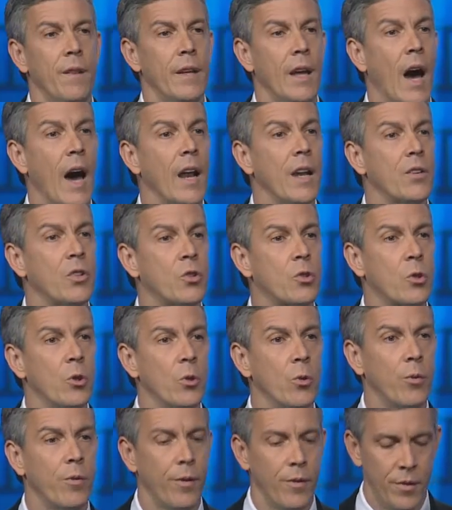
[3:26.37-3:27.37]
the honest
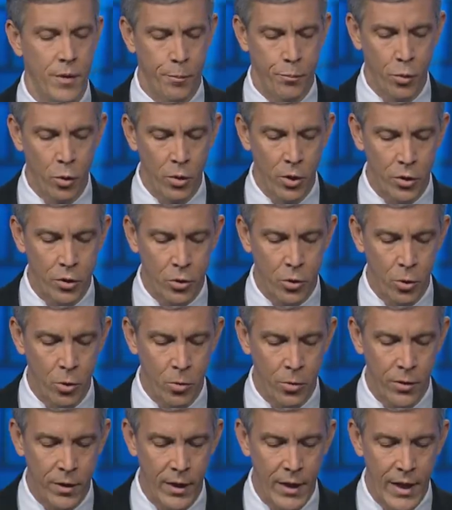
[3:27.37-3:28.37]
truth, the brutal
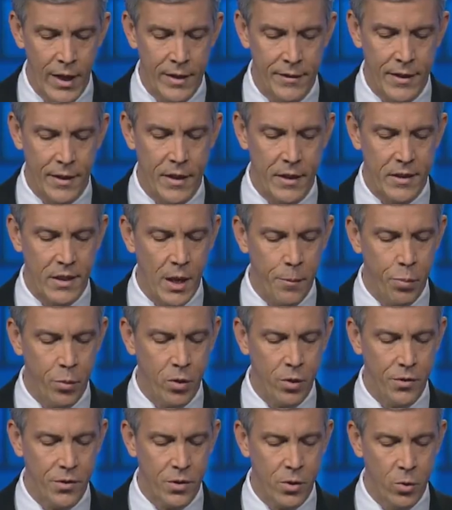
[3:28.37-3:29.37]
truth, is that the
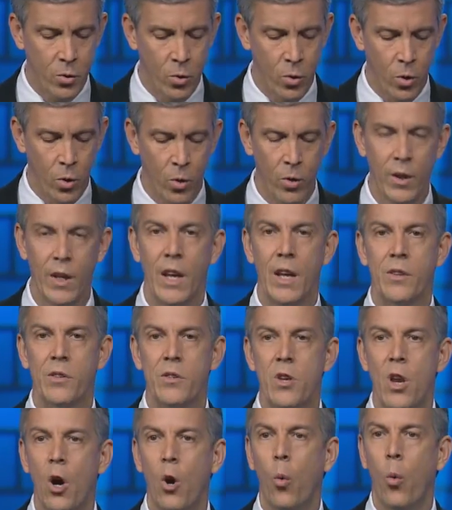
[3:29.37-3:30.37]
typical school is
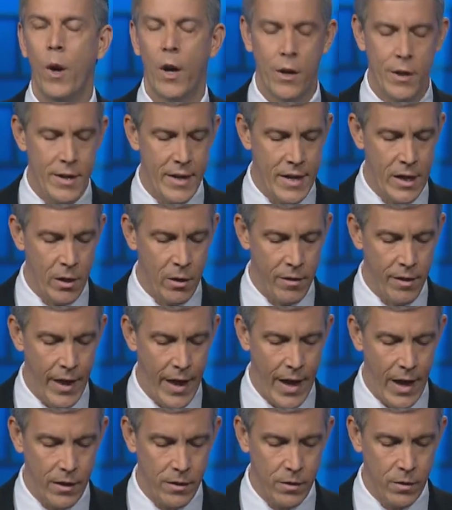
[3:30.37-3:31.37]
nowhere near
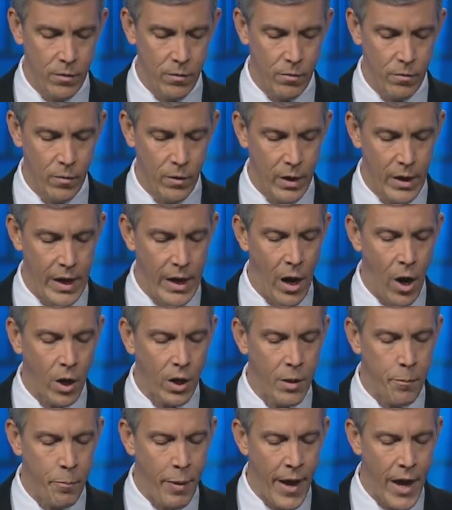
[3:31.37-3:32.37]
that. And our
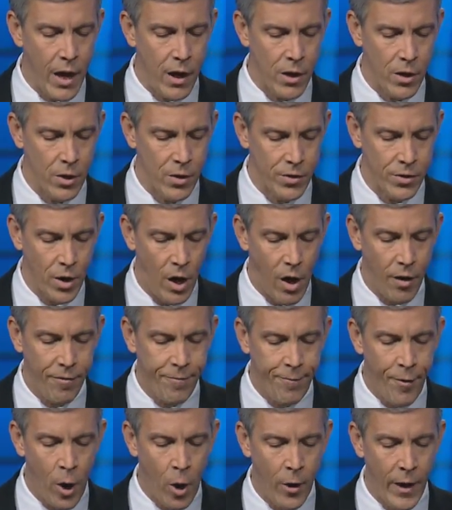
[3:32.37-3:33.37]
competitors are
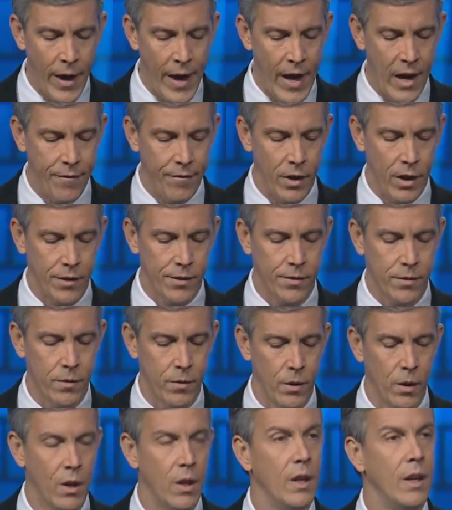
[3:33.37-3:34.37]
far ahead of us.
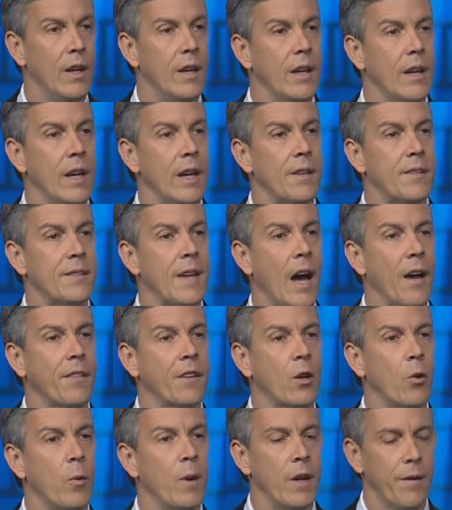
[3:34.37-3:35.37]
In South
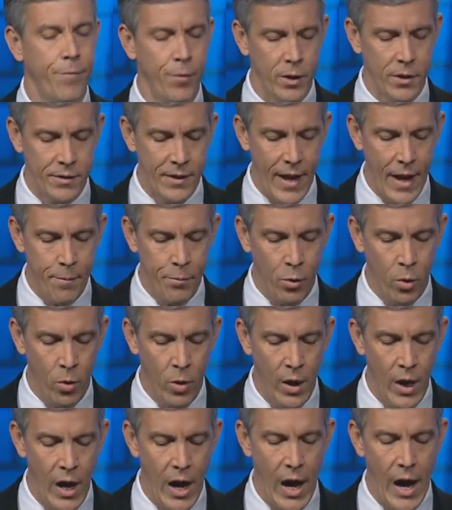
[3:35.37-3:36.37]
Korea, for example,
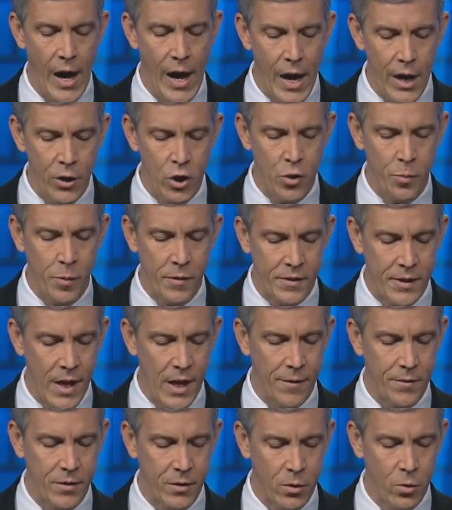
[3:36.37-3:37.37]
100%
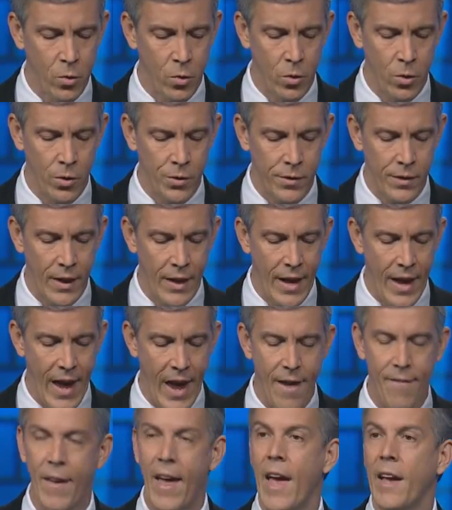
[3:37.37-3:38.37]
of schools
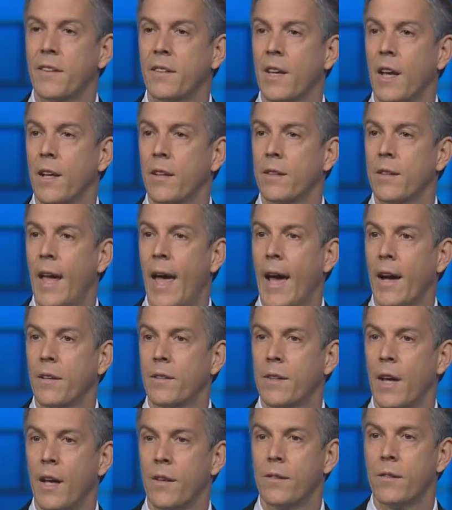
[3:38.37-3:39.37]
have
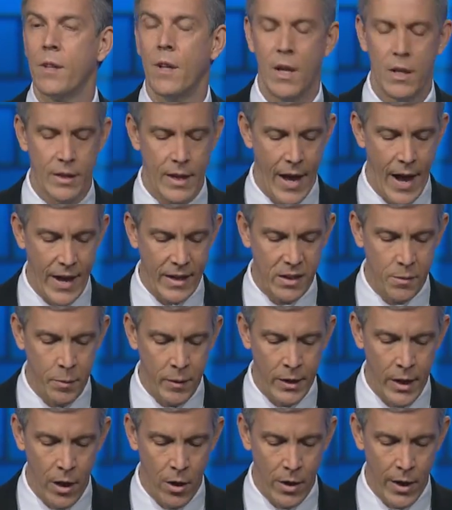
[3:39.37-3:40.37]
access to
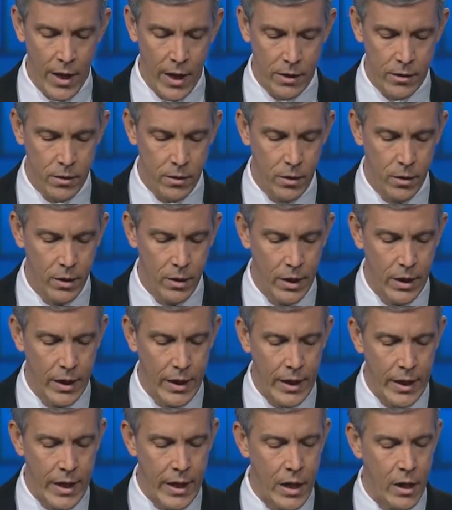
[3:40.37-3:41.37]
high-speed internet.
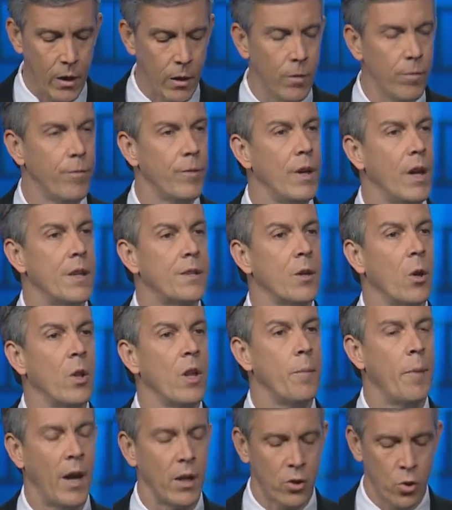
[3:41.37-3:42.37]
Here, it's only
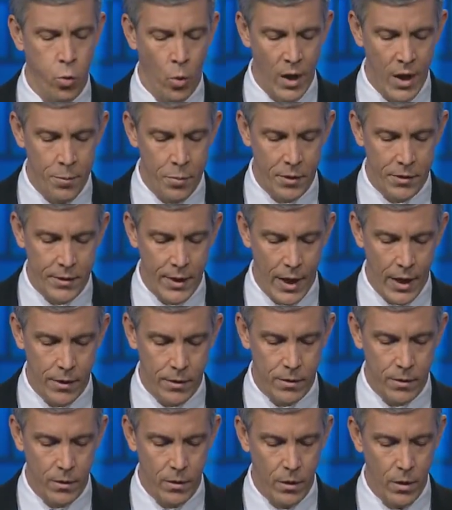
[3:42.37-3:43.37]
about
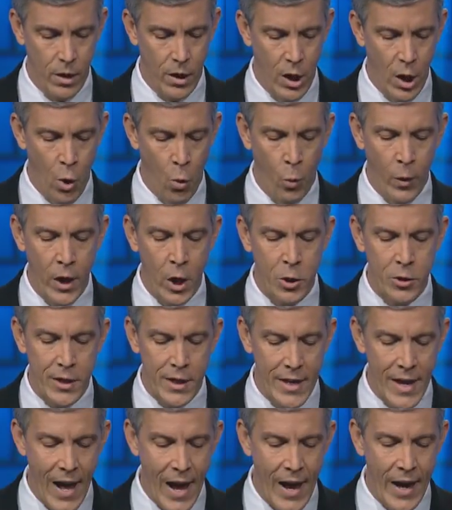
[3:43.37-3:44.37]
20%. We are
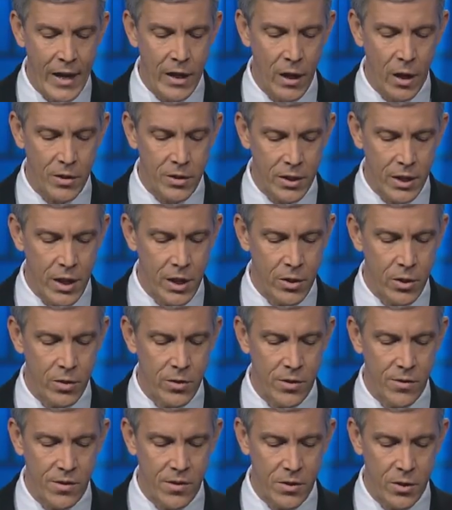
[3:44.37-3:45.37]
denying our
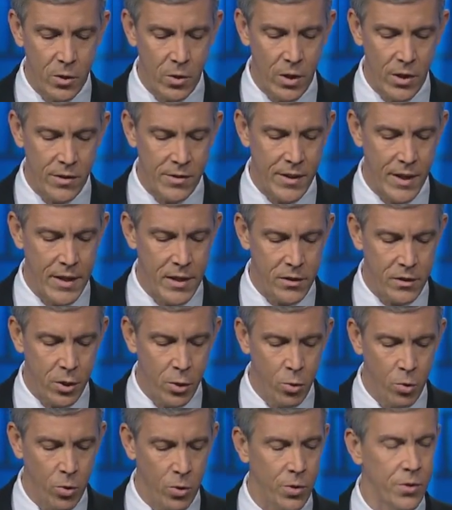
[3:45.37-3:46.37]
teachers and students the
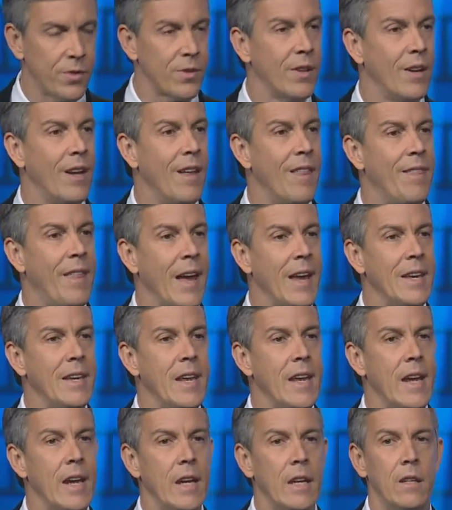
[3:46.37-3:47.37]
tools they
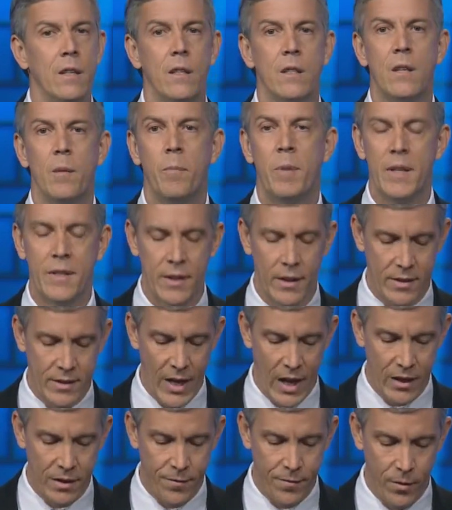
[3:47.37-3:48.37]
need to be
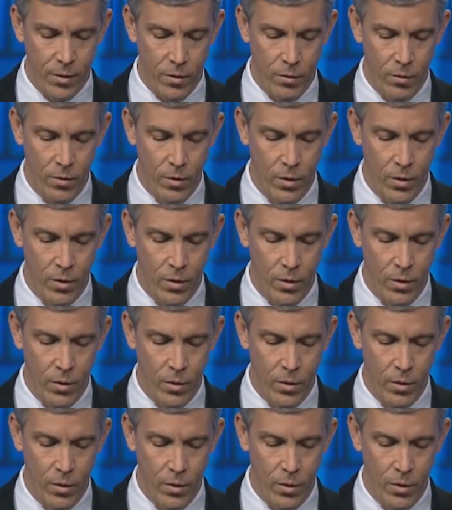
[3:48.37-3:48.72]
successful.